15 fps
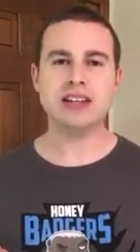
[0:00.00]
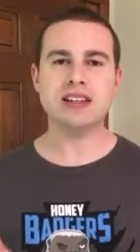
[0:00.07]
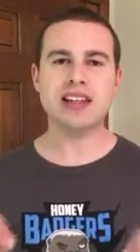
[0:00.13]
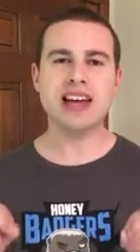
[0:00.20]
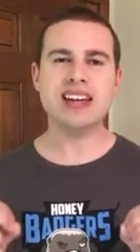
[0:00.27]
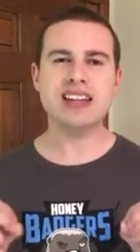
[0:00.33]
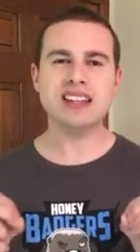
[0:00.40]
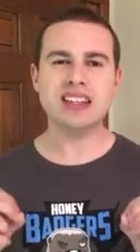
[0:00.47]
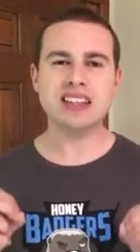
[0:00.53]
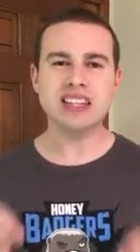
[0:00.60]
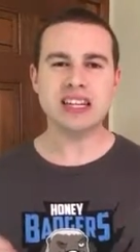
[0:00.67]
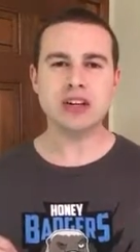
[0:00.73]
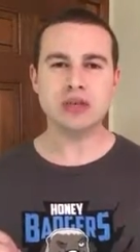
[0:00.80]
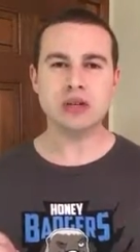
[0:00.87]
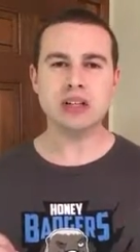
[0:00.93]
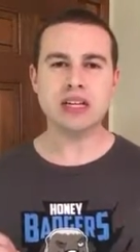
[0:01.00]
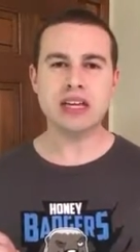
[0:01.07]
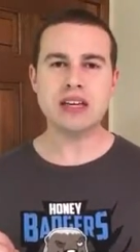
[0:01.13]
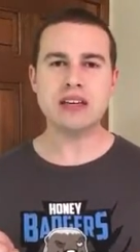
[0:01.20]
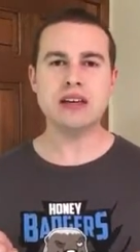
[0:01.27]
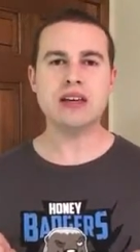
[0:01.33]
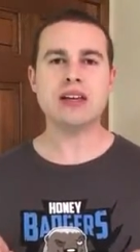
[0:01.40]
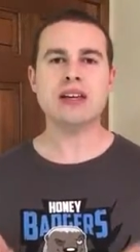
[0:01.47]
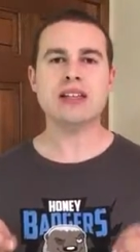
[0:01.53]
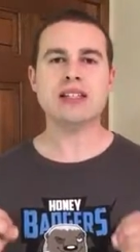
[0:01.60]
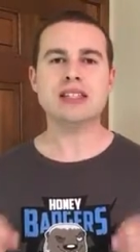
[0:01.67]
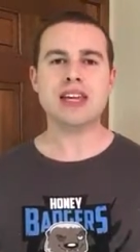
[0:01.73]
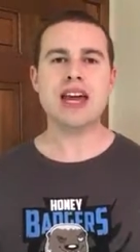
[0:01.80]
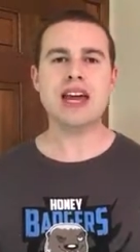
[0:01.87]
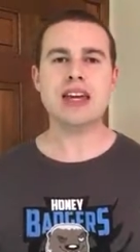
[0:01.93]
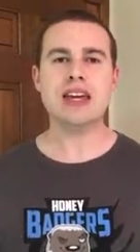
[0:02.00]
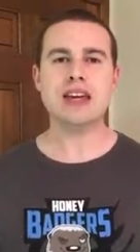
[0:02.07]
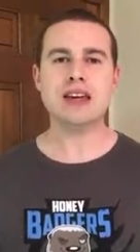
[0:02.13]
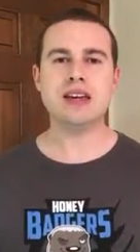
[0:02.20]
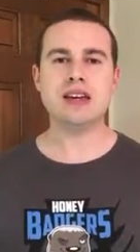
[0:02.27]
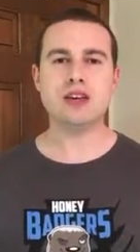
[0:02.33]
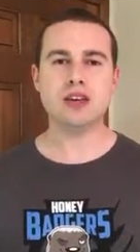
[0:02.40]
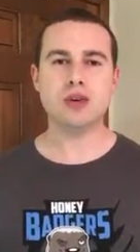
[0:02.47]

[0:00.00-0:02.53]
Like literally taking